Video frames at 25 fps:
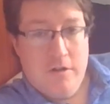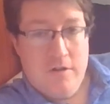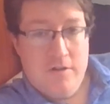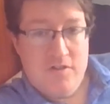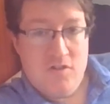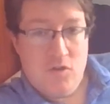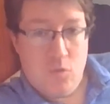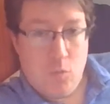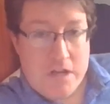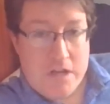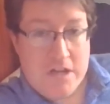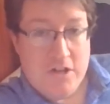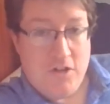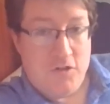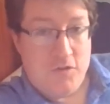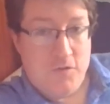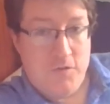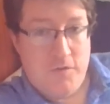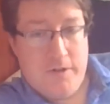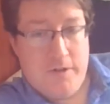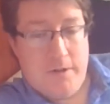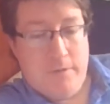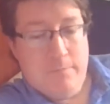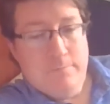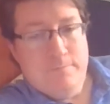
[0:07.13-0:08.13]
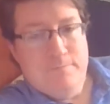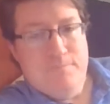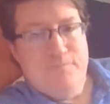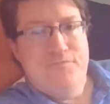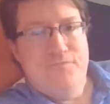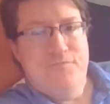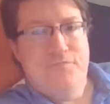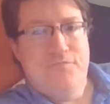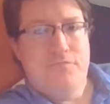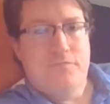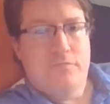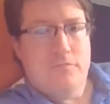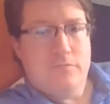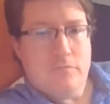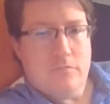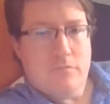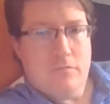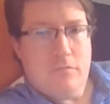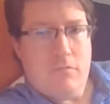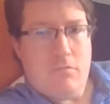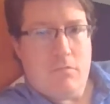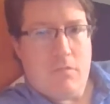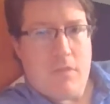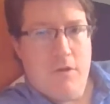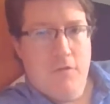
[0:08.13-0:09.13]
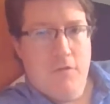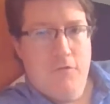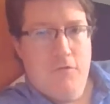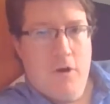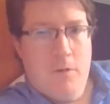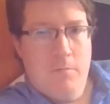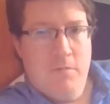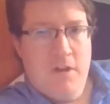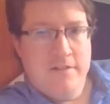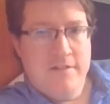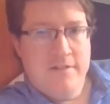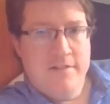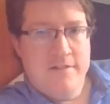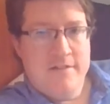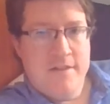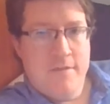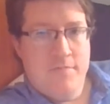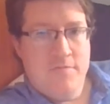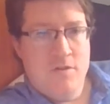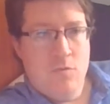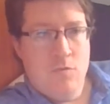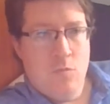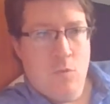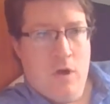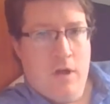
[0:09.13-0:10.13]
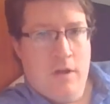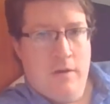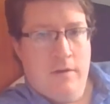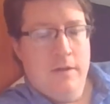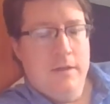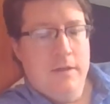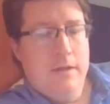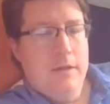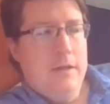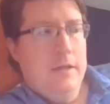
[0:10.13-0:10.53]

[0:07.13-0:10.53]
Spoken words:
Swedish film from 1971.